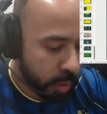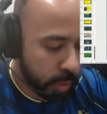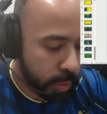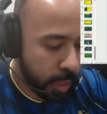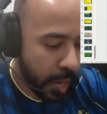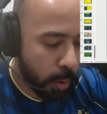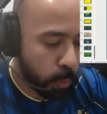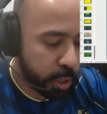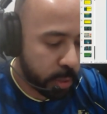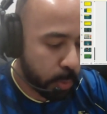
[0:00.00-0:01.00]
that
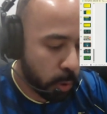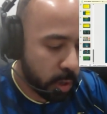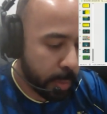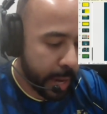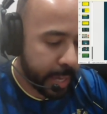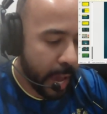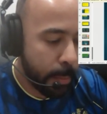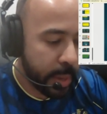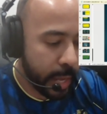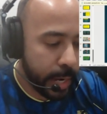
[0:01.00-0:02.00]
we spoke about can
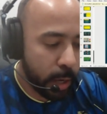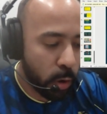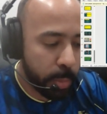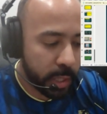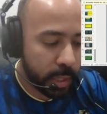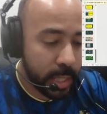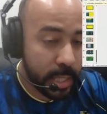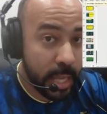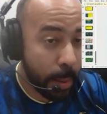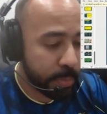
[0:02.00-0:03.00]
be a little bit
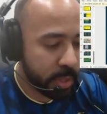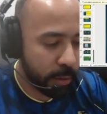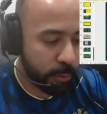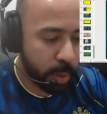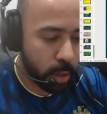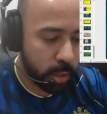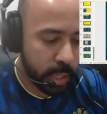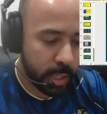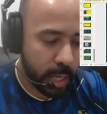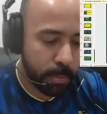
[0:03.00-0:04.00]
deceptive, because
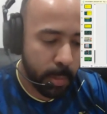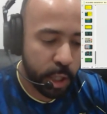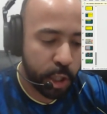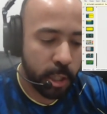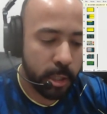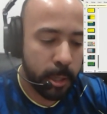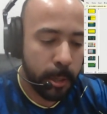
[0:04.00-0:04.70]
as I mentioned,